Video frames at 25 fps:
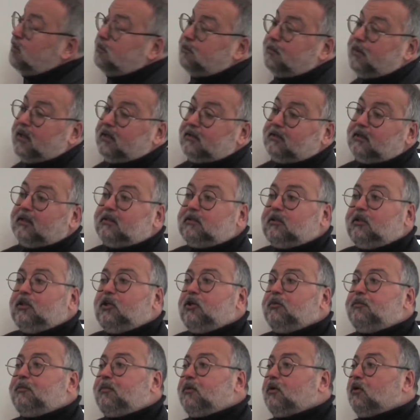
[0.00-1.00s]
impact that
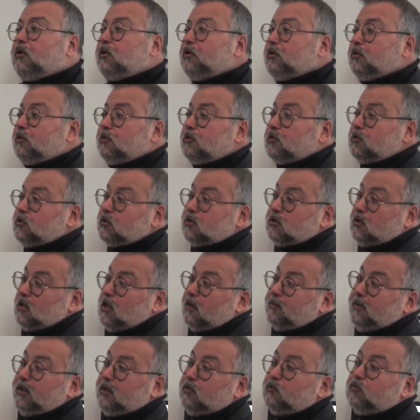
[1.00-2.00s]
new products,
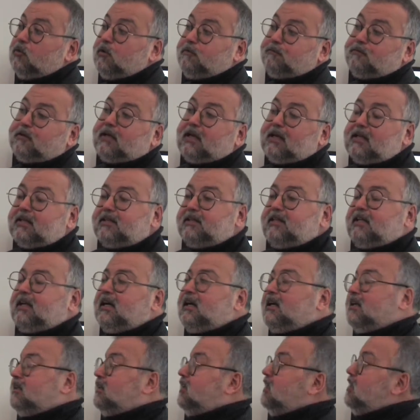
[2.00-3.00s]
I mean, with healthy
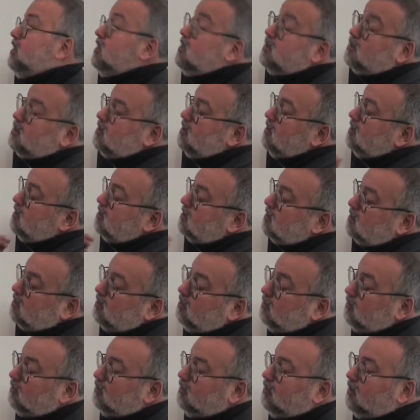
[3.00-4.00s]
characteristics
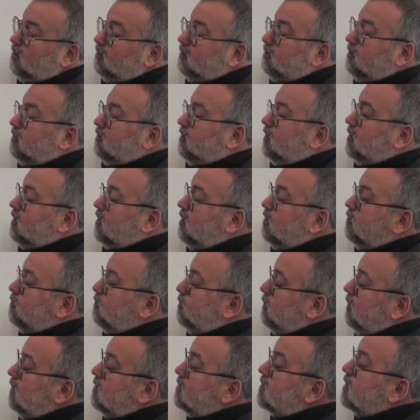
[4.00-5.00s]
and that kind of
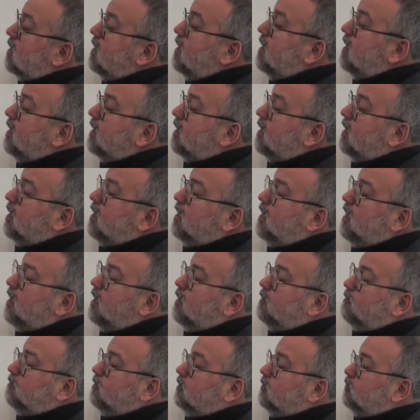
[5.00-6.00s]
things, can
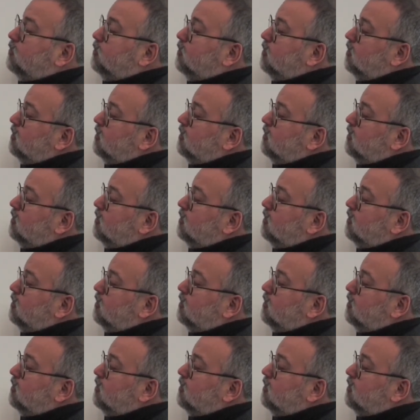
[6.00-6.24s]
have into